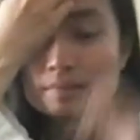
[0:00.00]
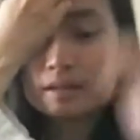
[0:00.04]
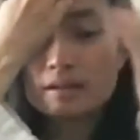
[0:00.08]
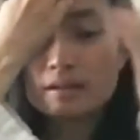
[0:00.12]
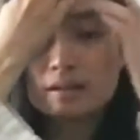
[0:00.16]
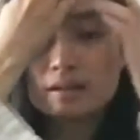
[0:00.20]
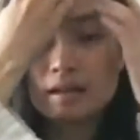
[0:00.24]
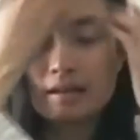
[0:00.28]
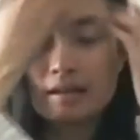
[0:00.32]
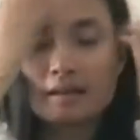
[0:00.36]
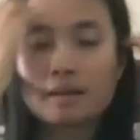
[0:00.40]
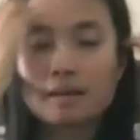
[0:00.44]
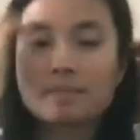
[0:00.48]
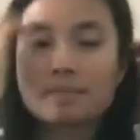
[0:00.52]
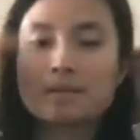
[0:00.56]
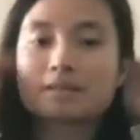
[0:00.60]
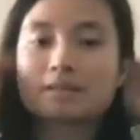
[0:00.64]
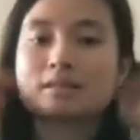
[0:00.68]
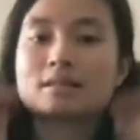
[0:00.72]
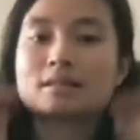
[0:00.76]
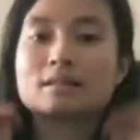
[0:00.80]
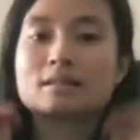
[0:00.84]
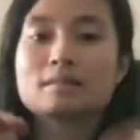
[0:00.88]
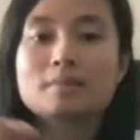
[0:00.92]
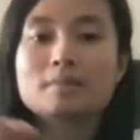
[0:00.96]
and that
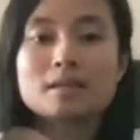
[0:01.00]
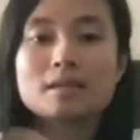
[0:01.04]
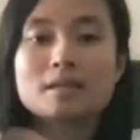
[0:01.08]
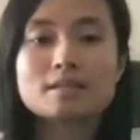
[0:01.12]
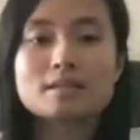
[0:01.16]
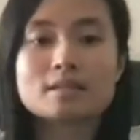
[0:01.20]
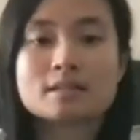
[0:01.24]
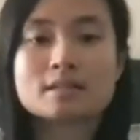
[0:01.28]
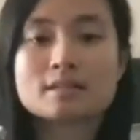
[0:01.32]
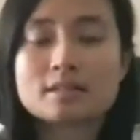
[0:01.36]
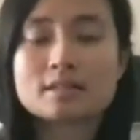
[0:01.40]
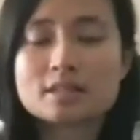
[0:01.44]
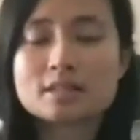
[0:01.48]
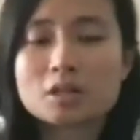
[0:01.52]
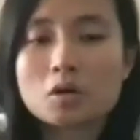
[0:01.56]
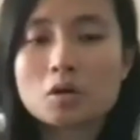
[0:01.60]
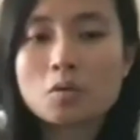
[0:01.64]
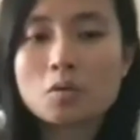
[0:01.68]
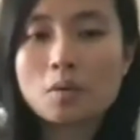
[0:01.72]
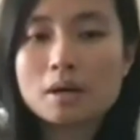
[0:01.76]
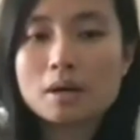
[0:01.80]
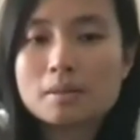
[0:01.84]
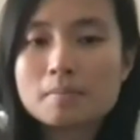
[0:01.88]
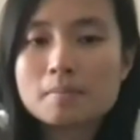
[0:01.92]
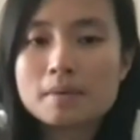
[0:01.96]
basically means that it doesn't
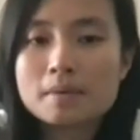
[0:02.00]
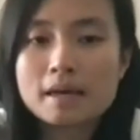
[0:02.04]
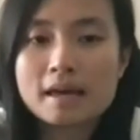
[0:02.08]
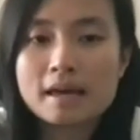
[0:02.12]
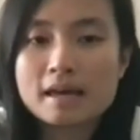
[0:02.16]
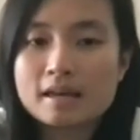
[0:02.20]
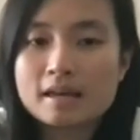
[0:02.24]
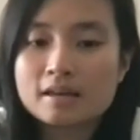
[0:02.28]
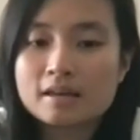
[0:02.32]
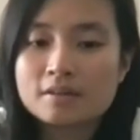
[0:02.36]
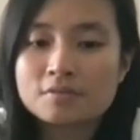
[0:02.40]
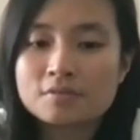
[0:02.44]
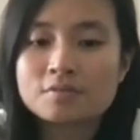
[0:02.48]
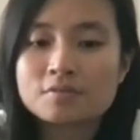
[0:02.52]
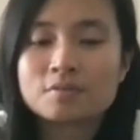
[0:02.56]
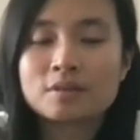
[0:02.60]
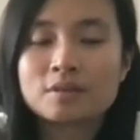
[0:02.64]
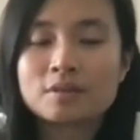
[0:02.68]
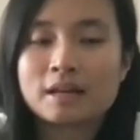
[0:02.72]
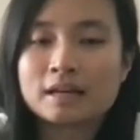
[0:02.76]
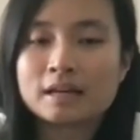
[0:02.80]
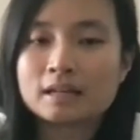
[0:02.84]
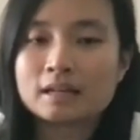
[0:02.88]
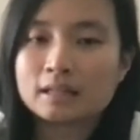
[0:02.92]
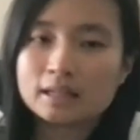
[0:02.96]
quite behave
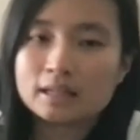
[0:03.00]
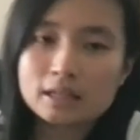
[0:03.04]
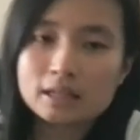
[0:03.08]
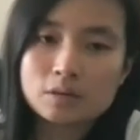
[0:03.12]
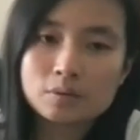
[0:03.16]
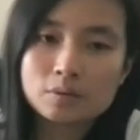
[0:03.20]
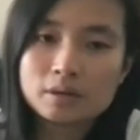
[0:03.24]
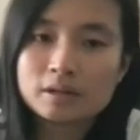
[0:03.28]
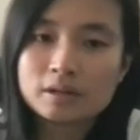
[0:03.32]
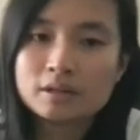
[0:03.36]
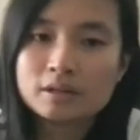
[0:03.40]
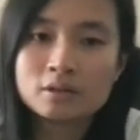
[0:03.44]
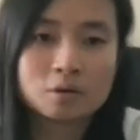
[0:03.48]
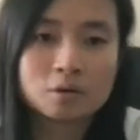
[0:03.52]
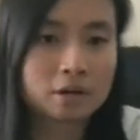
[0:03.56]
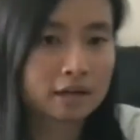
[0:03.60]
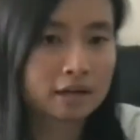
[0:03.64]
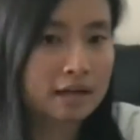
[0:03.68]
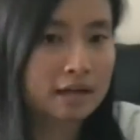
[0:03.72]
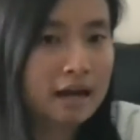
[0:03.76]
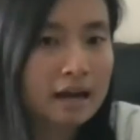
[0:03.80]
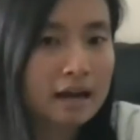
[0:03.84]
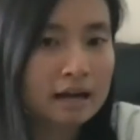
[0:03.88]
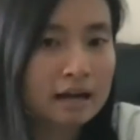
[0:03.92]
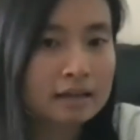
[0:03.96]
like a liquid or a
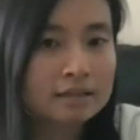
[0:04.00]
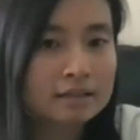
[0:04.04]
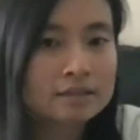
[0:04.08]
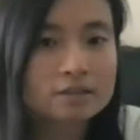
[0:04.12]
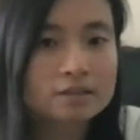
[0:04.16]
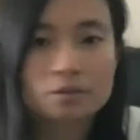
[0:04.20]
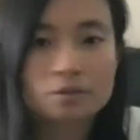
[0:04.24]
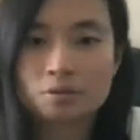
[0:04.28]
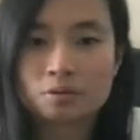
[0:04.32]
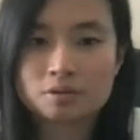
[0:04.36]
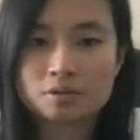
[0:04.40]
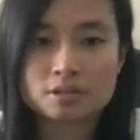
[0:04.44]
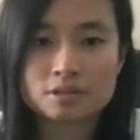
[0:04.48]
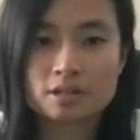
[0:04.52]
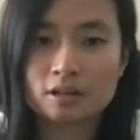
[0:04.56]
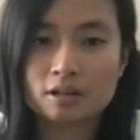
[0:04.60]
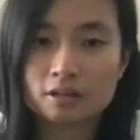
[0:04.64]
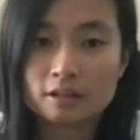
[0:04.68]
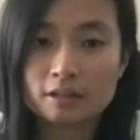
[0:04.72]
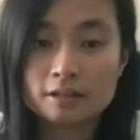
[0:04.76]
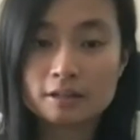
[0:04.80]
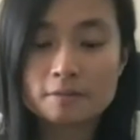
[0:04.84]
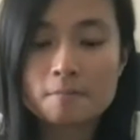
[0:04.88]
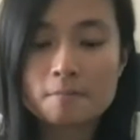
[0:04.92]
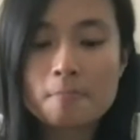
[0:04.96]
gas or a
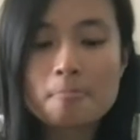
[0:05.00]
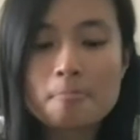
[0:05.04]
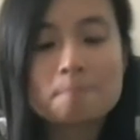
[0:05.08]
solid.